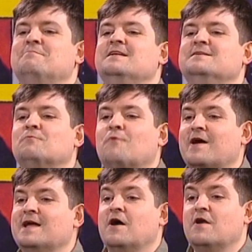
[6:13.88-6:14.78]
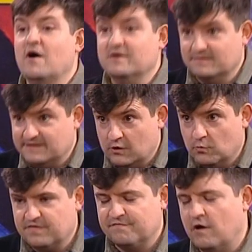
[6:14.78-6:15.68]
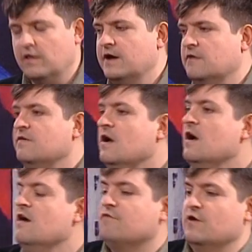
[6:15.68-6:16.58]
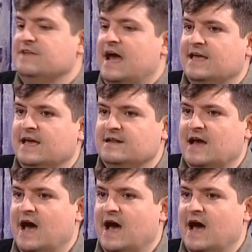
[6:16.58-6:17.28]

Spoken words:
been working out how to deal with the fallout of for a decade.